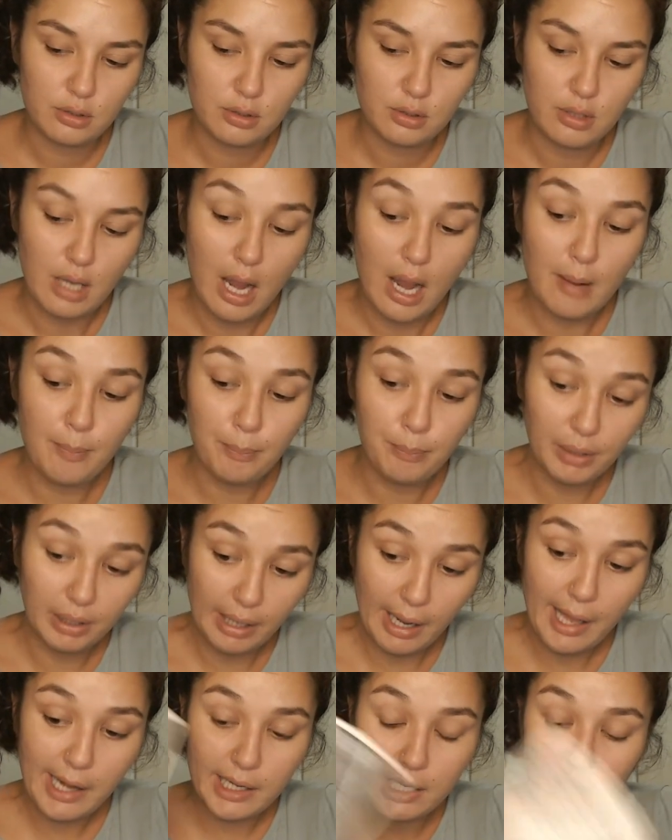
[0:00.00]
A
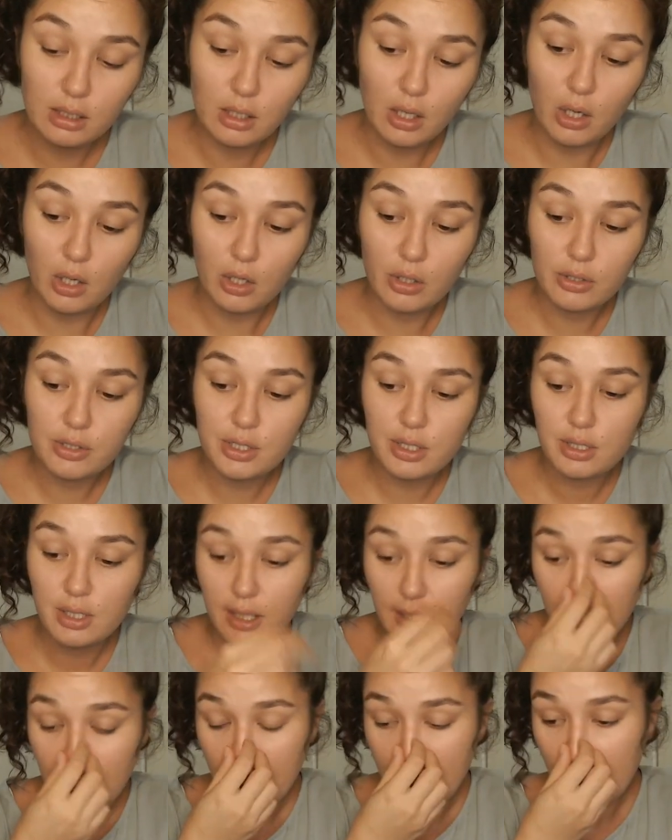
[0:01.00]
bloody lot.
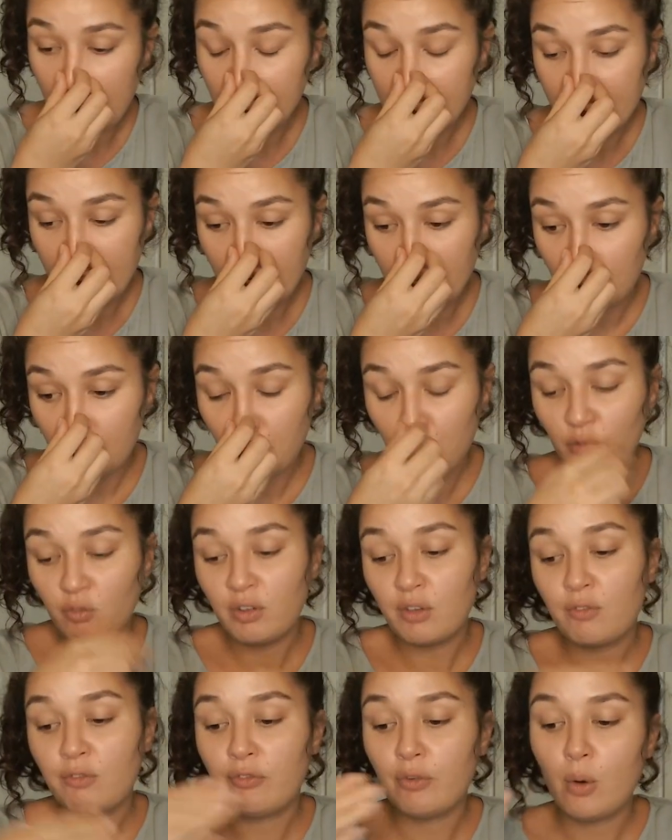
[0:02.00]
And again,
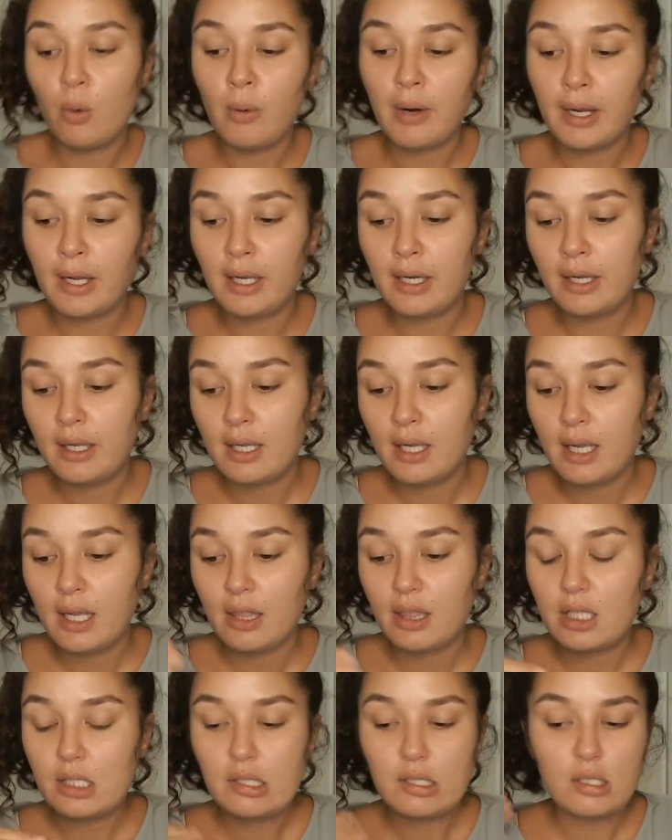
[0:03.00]
moving forward,
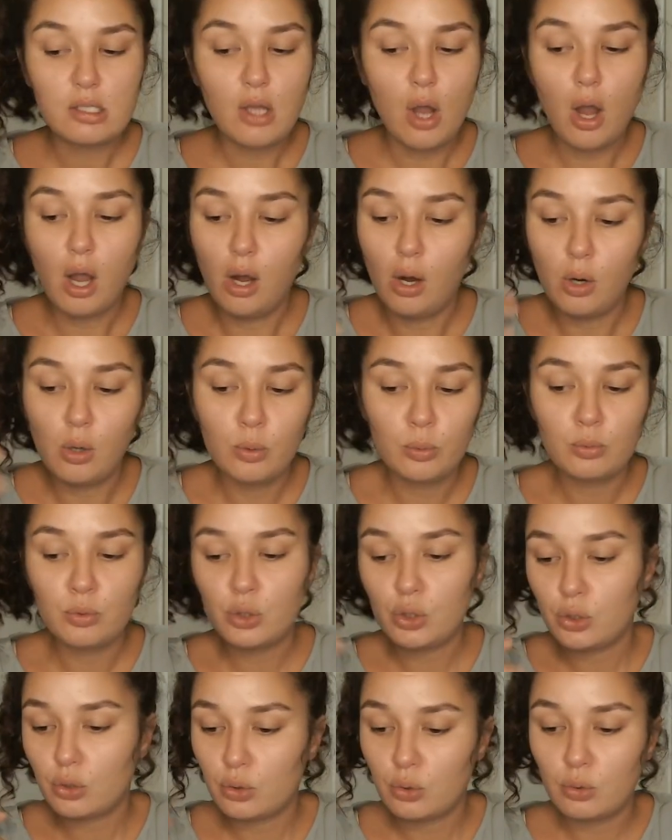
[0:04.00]
this is a whole
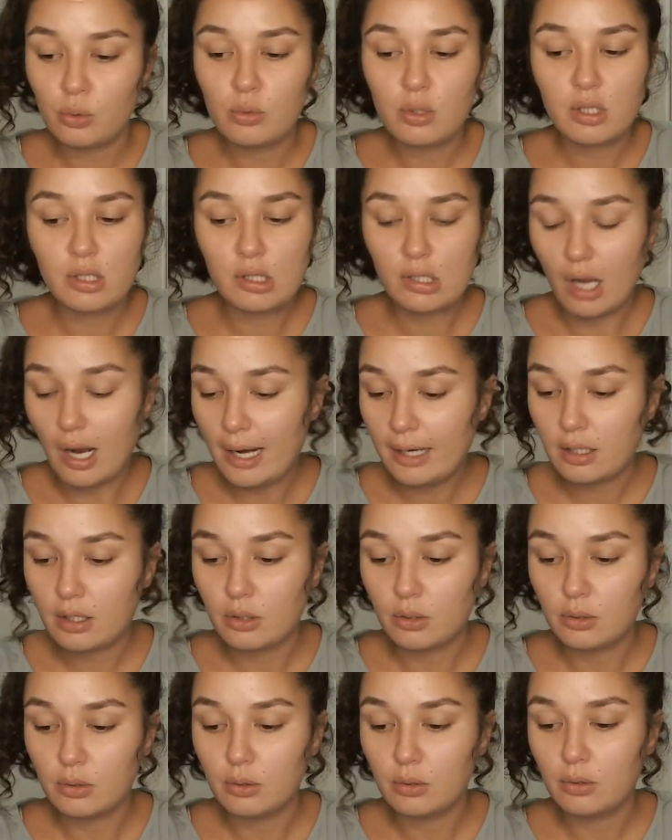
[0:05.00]
new
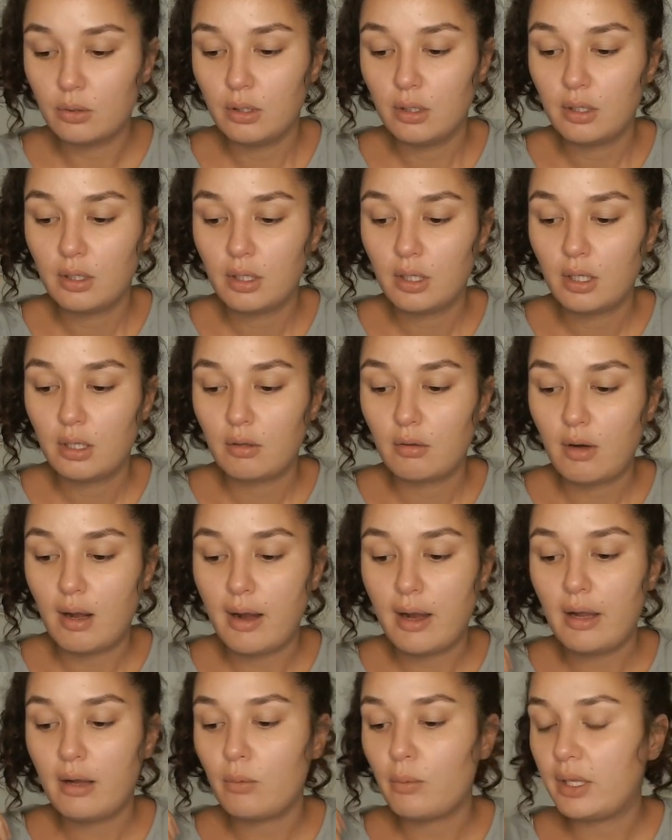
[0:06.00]
cycle,
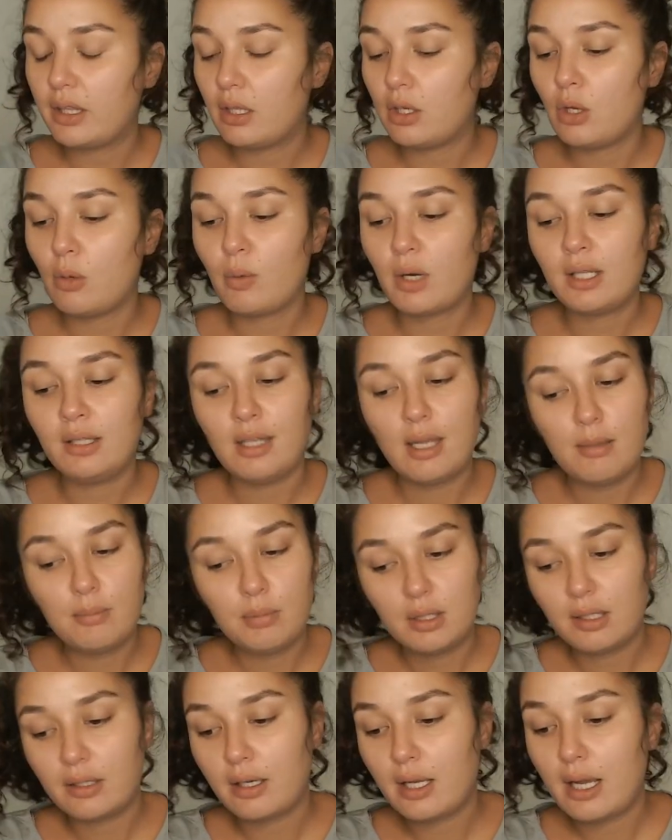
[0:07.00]
right? Whether you want to
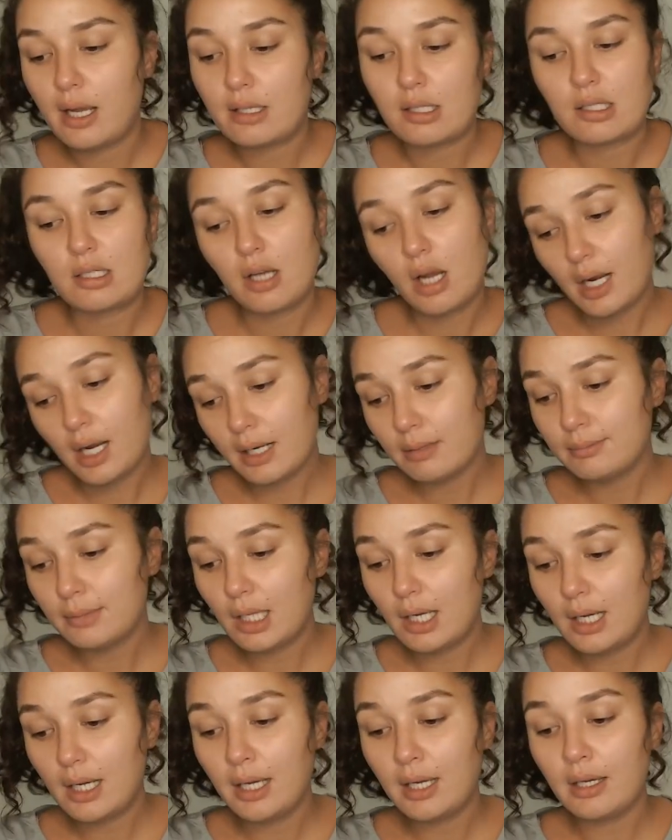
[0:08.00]
label it as a
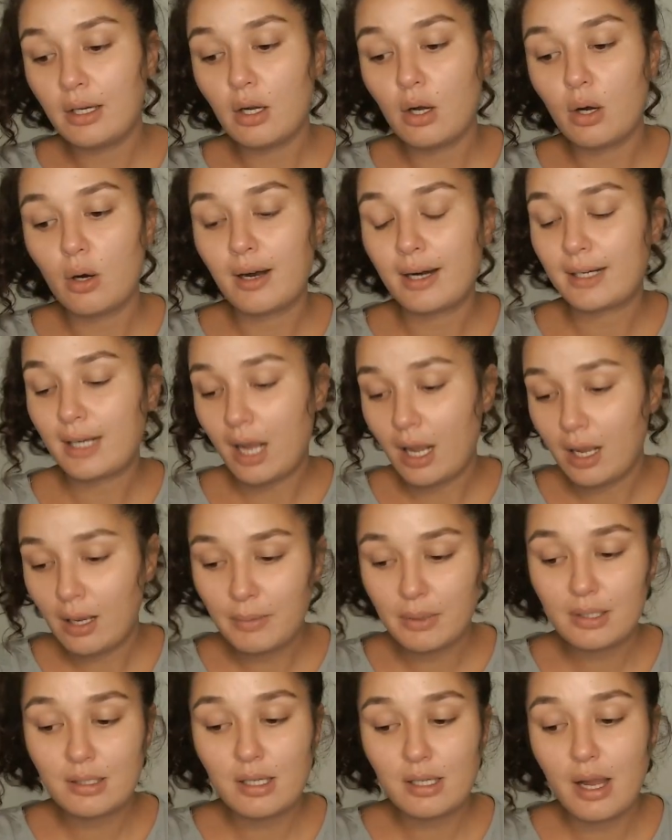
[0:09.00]
timeline or a
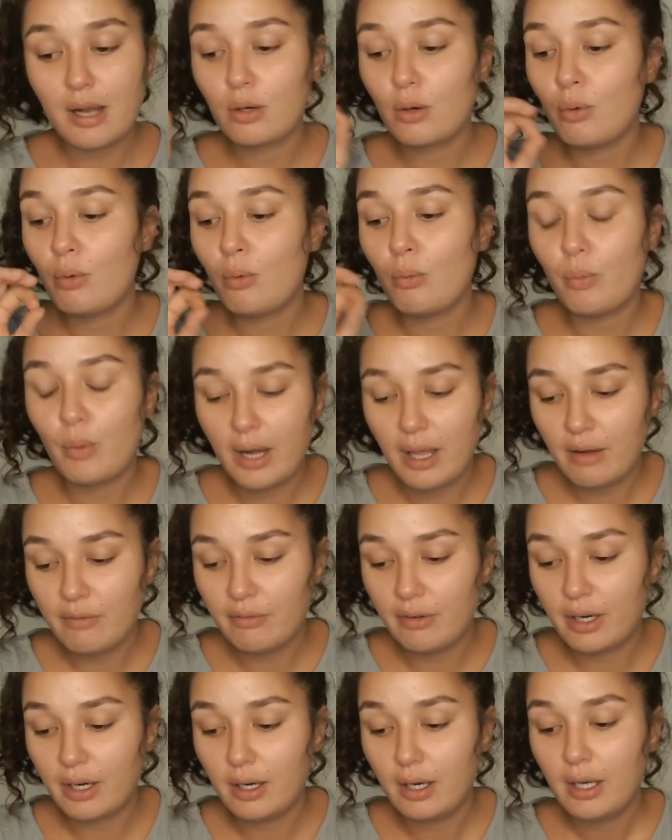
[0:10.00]
karmic cycle,
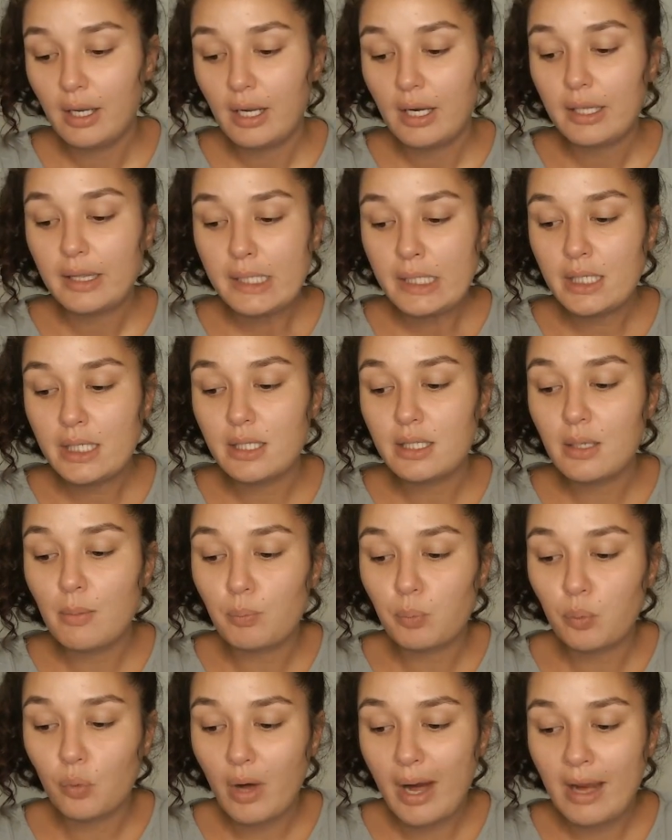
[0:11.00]
whatever. This is a
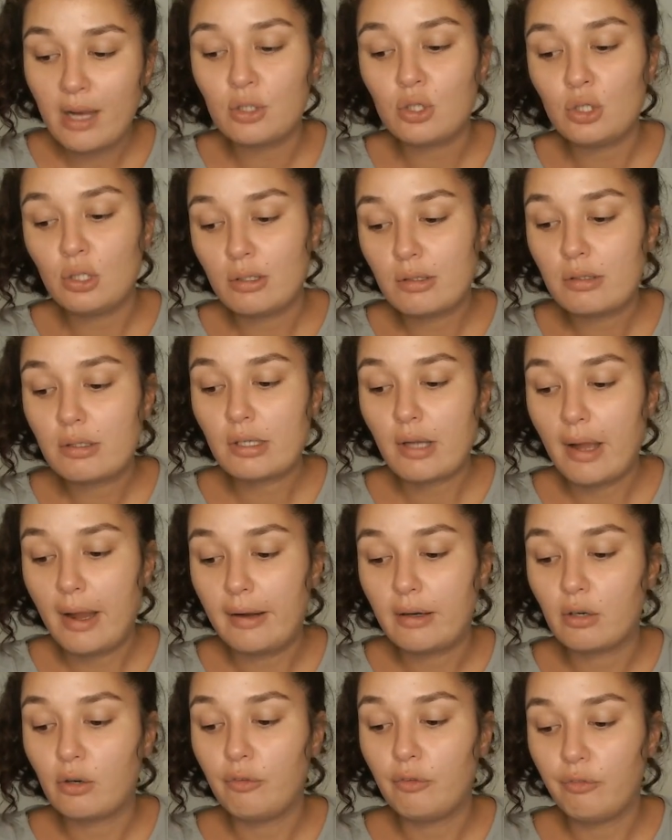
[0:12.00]
brand new
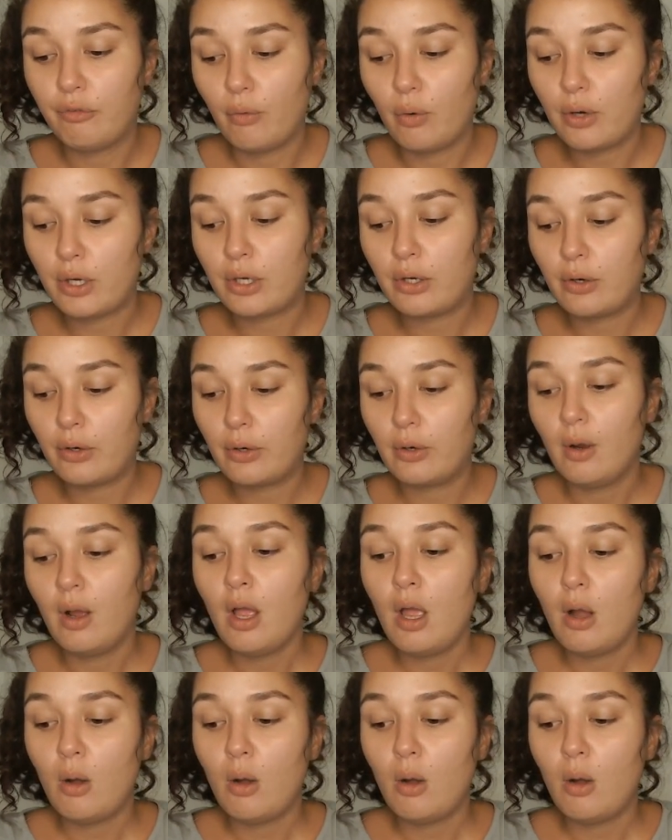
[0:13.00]
cycle for you.